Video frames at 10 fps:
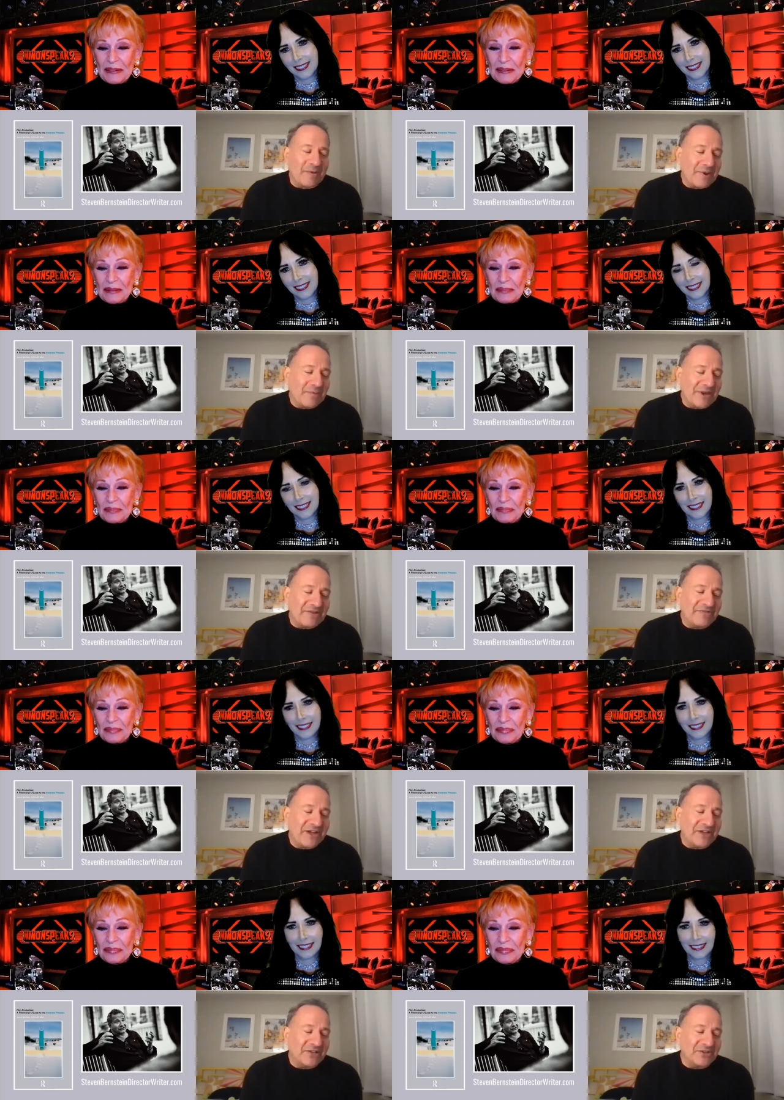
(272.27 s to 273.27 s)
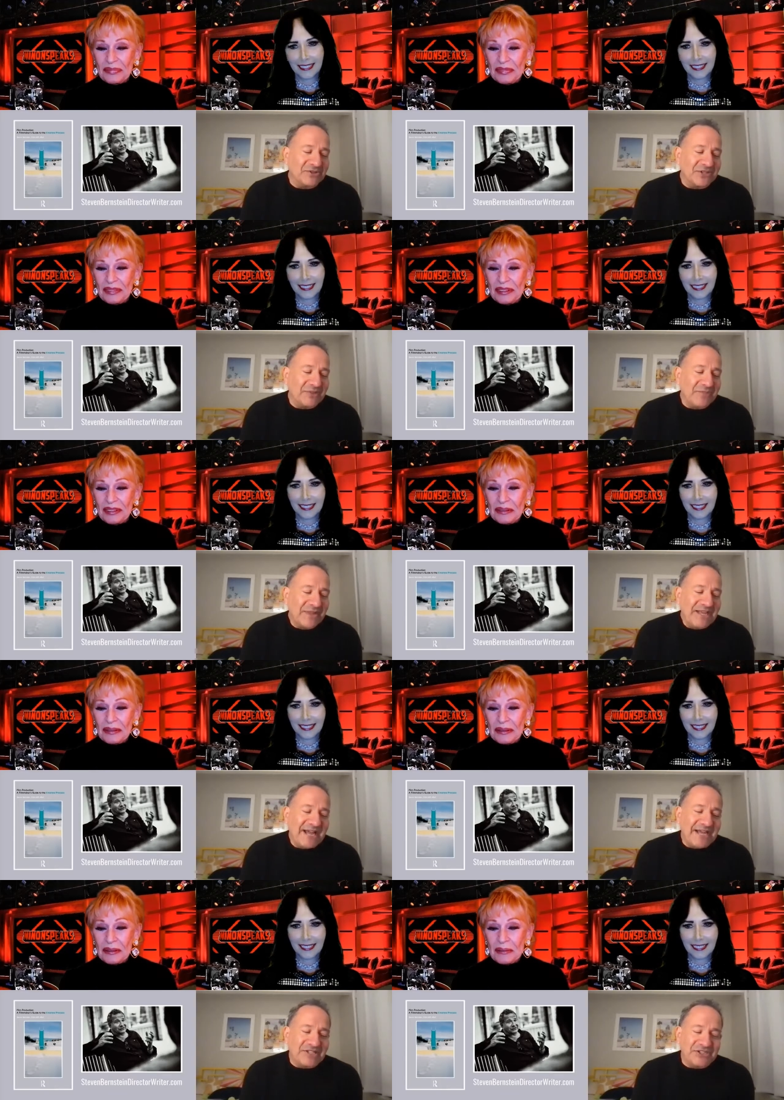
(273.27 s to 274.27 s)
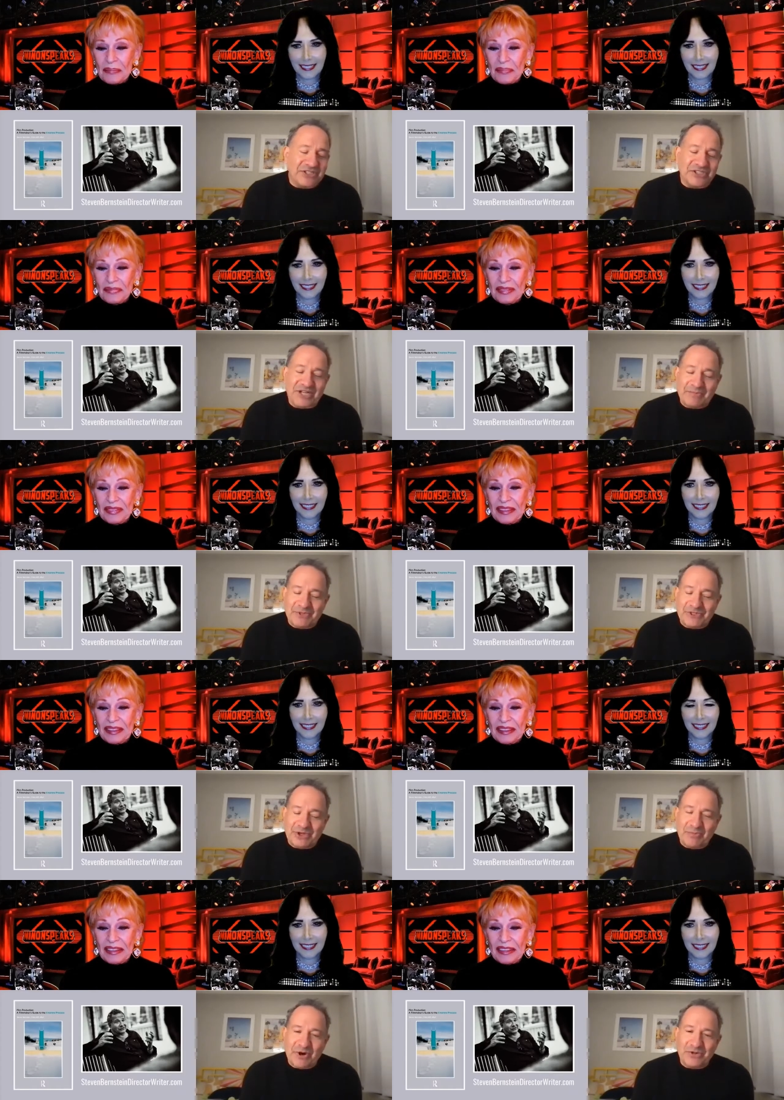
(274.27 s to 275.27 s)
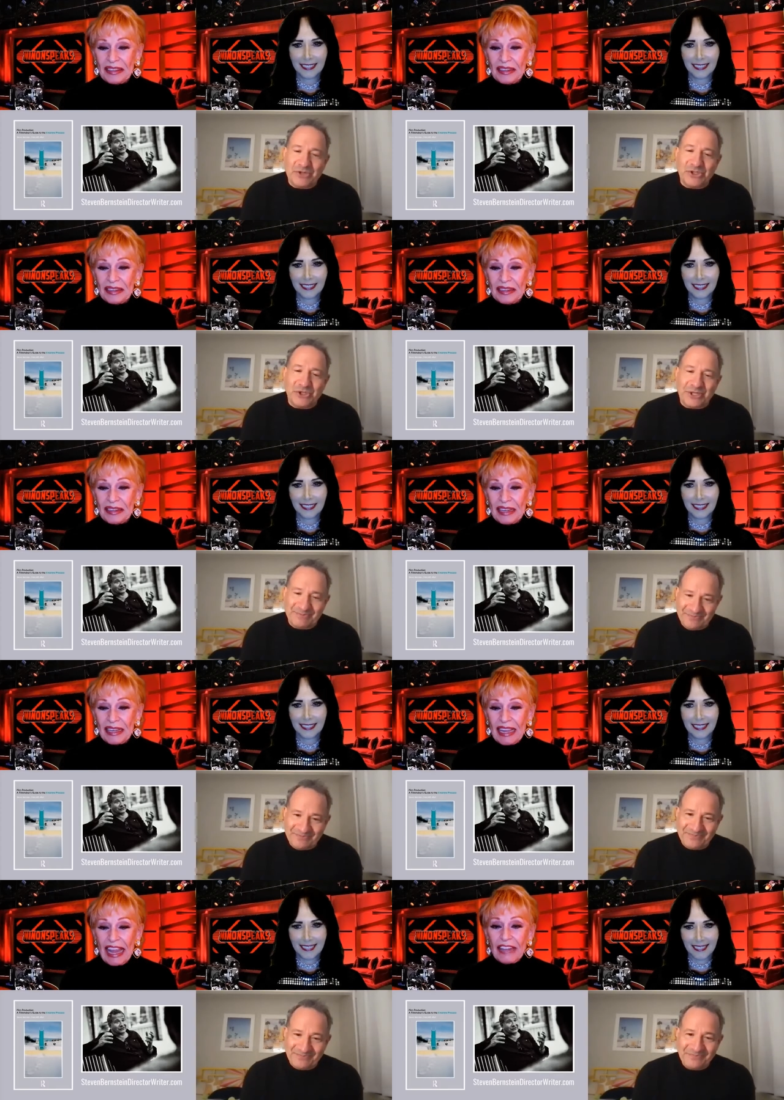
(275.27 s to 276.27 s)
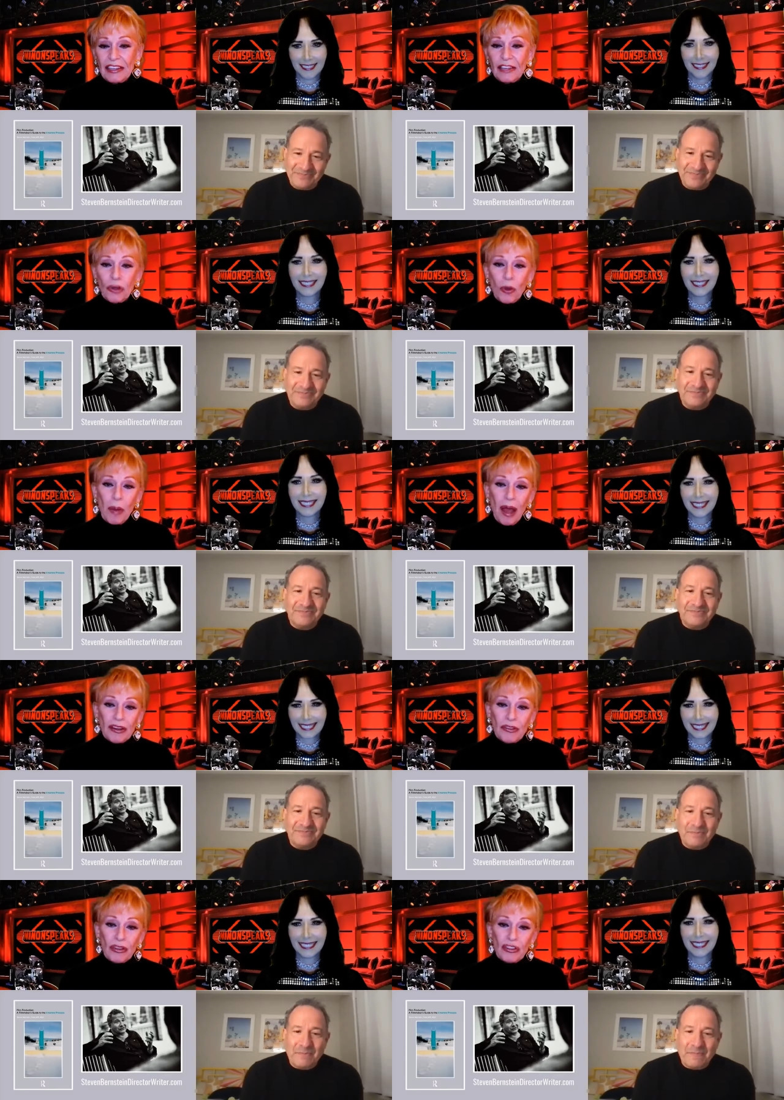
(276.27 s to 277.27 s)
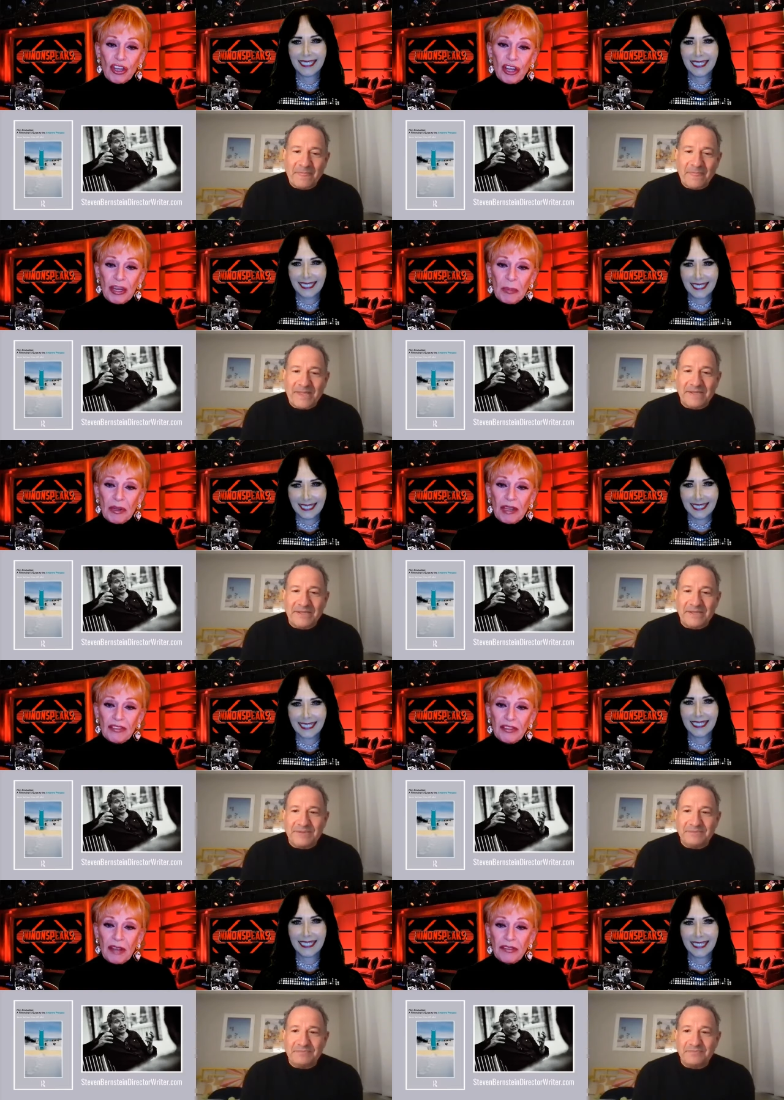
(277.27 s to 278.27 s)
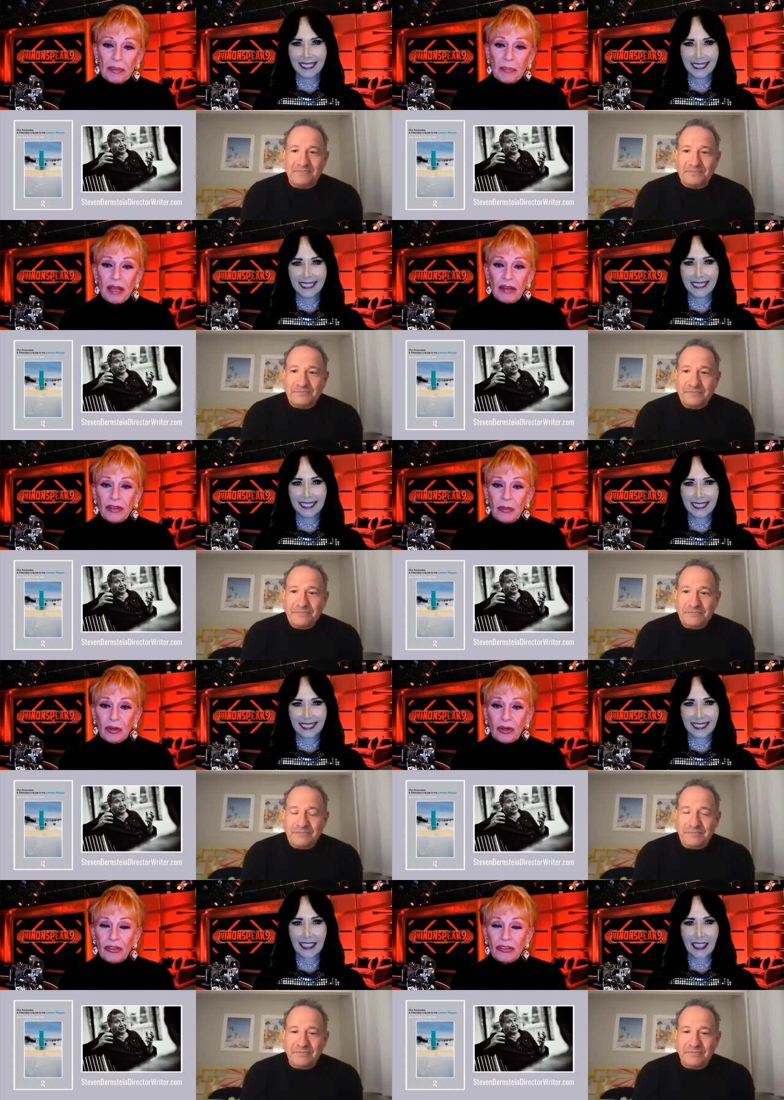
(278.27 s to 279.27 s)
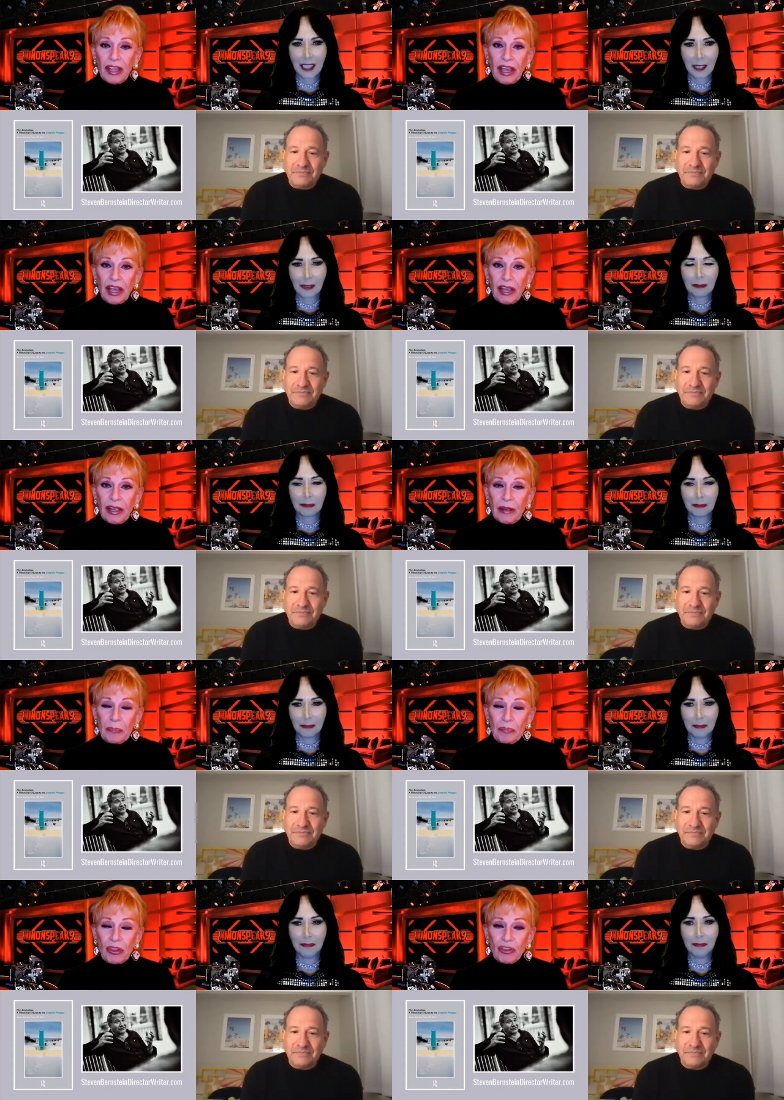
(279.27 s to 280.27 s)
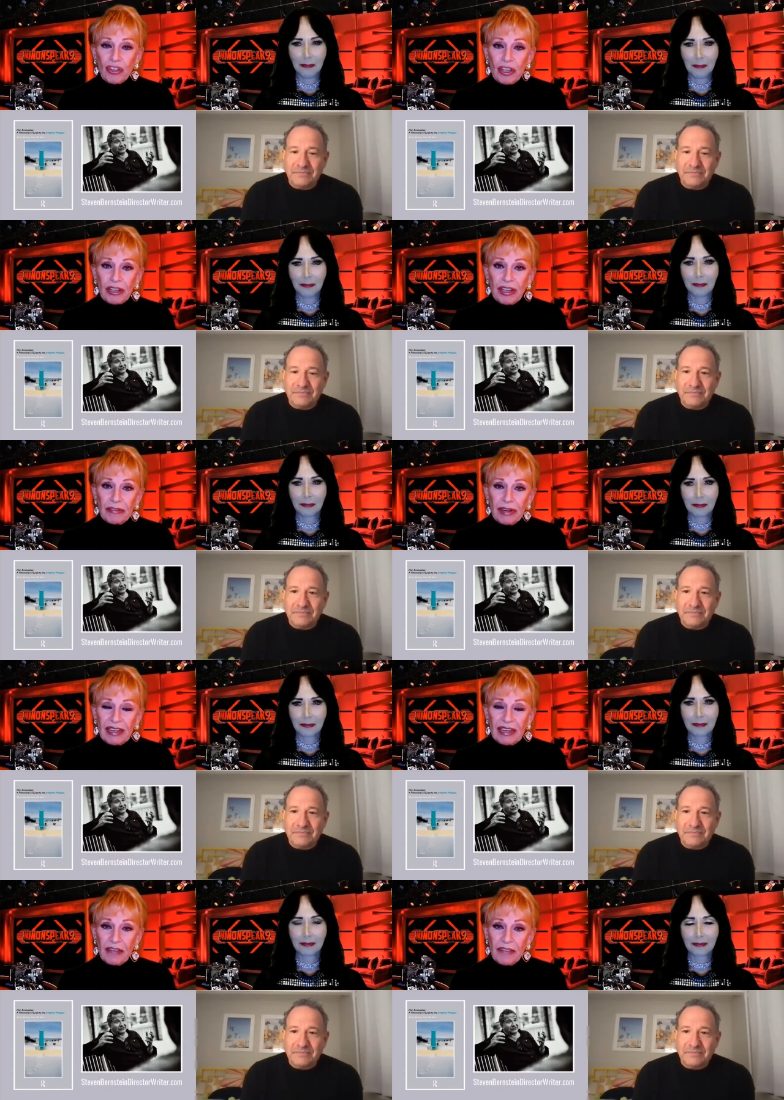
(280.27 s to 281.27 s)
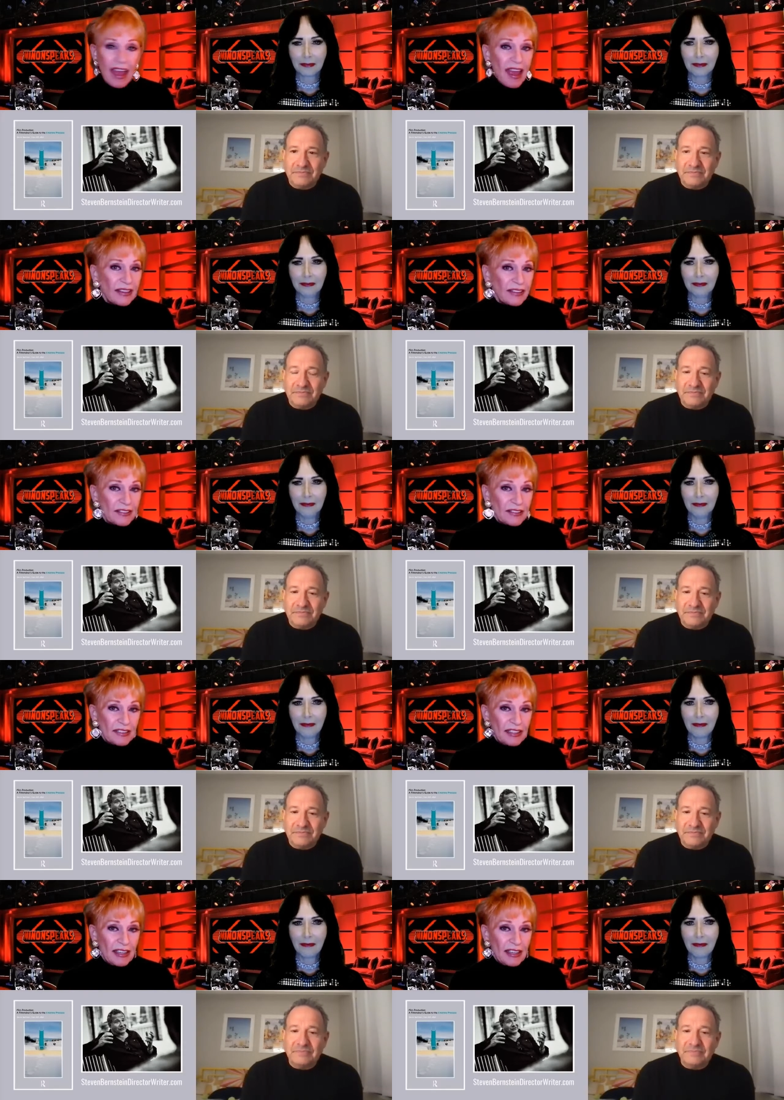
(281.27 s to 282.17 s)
Speaker 1: by my many failures. Um, I just accept it's all part of the journey.
Speaker 2: It is all part of the journey, but it's it's amazing because um, the journey really never ends